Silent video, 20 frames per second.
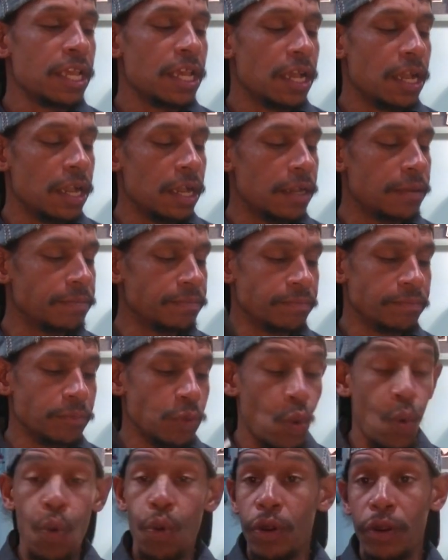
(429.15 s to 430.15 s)
Um,
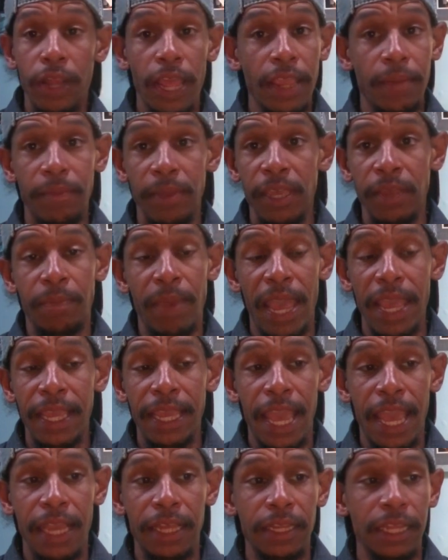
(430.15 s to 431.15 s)
or like me, bank
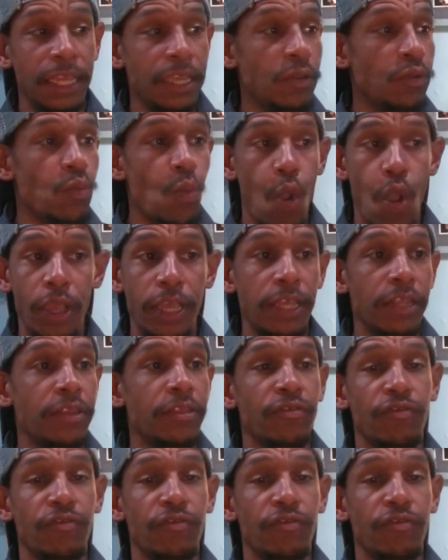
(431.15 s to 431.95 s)
angling, walking,